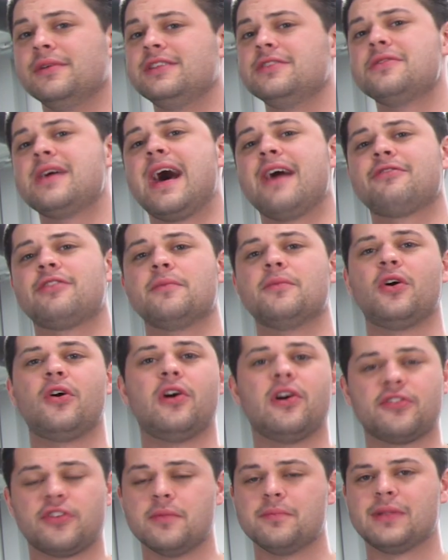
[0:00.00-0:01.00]
we do have some
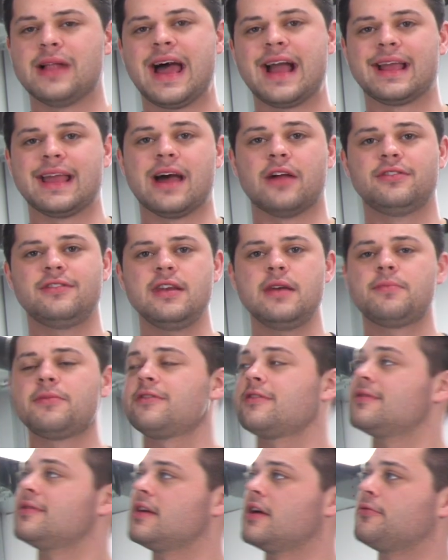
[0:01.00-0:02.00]
awesome blackout
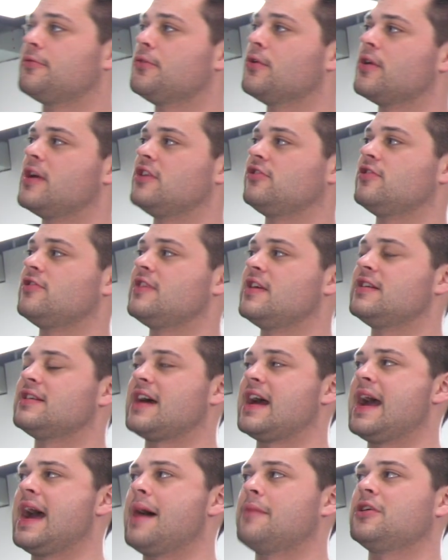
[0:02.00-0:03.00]
tips. They're four inches in
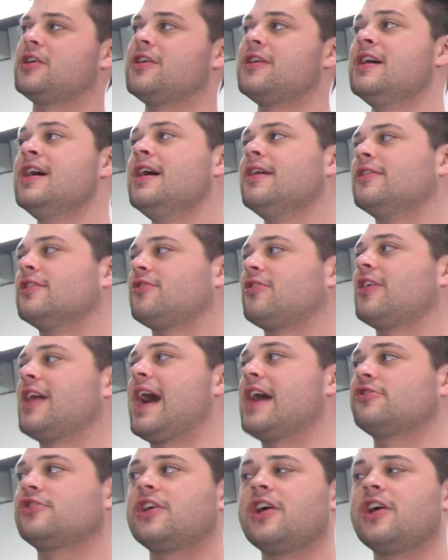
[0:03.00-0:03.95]
diameter, they're slash